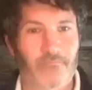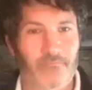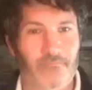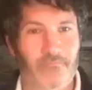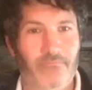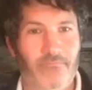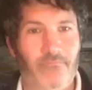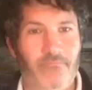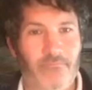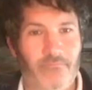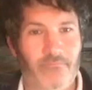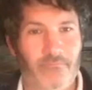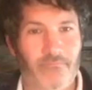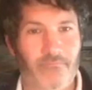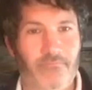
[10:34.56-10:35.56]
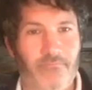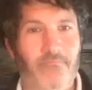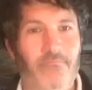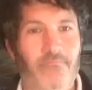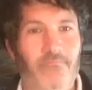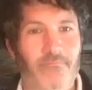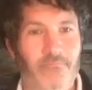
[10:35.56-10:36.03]

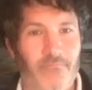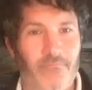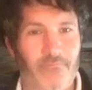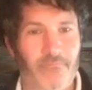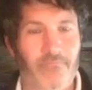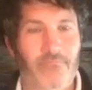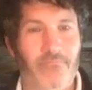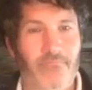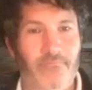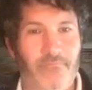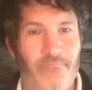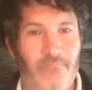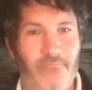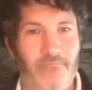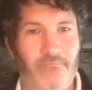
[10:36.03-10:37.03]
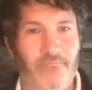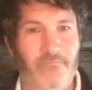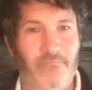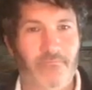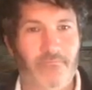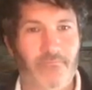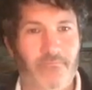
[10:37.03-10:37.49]

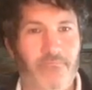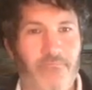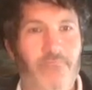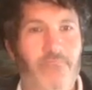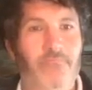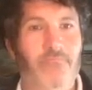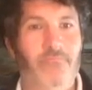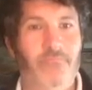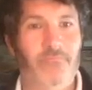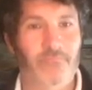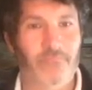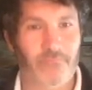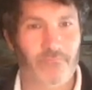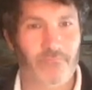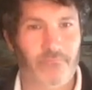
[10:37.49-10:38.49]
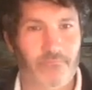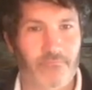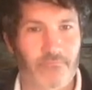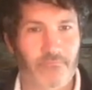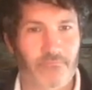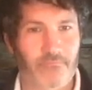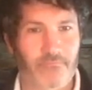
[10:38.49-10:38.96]

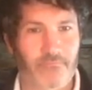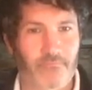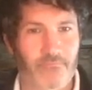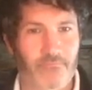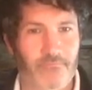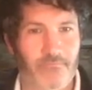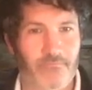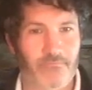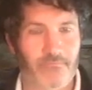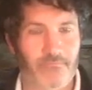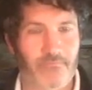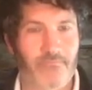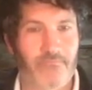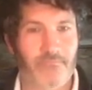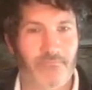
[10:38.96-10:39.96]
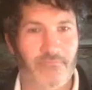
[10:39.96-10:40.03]
(silent)